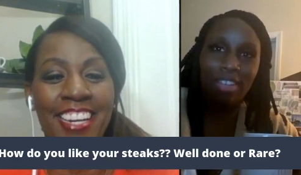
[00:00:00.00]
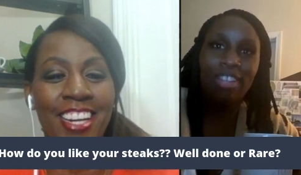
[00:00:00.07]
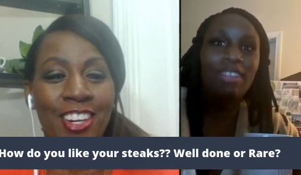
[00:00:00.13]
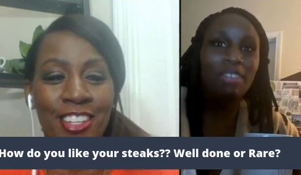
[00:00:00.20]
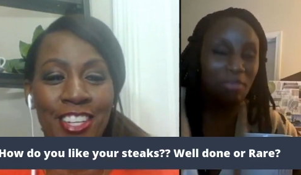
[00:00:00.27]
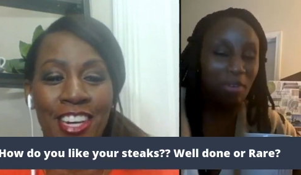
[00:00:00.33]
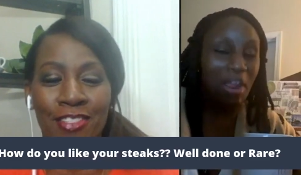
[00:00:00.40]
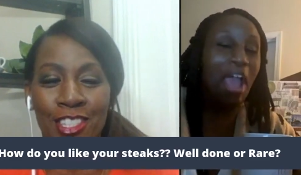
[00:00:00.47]
Speaker 1: I
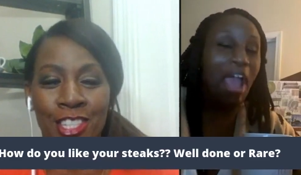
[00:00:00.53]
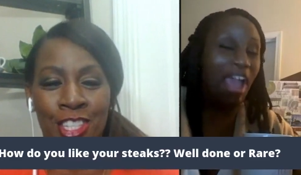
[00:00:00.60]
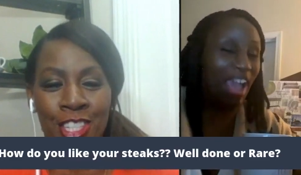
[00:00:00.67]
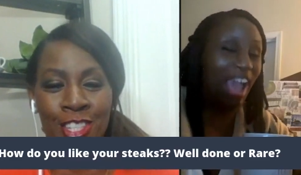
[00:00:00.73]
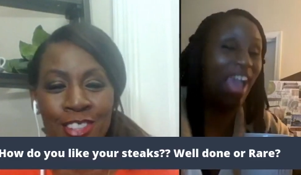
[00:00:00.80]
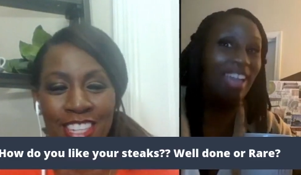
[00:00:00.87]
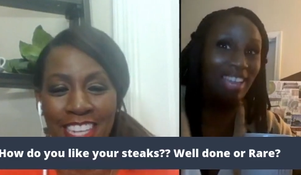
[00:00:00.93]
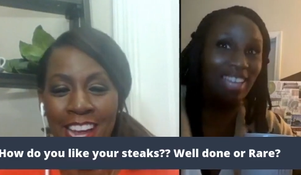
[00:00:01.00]
know you have to
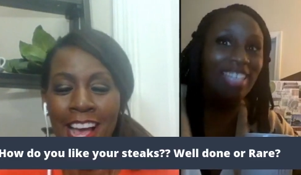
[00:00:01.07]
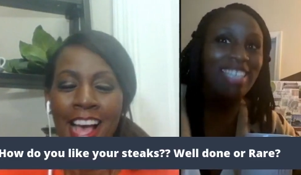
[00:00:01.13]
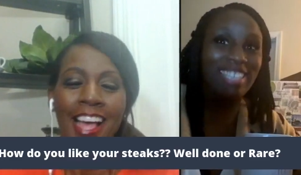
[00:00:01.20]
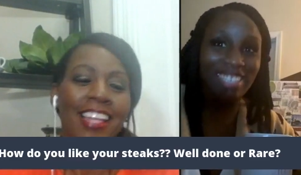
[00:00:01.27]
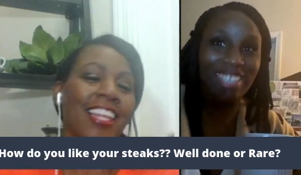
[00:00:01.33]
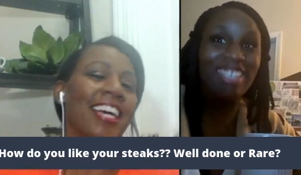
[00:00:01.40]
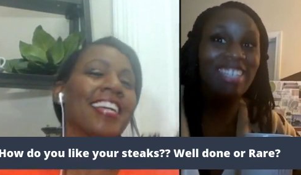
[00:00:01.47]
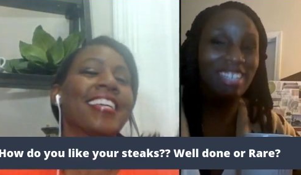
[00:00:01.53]
chew it,
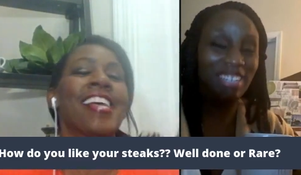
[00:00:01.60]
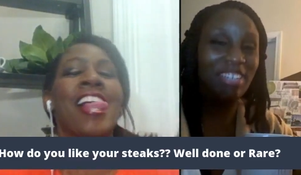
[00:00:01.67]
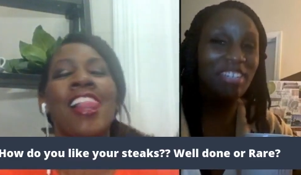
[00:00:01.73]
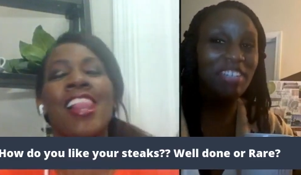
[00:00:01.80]
like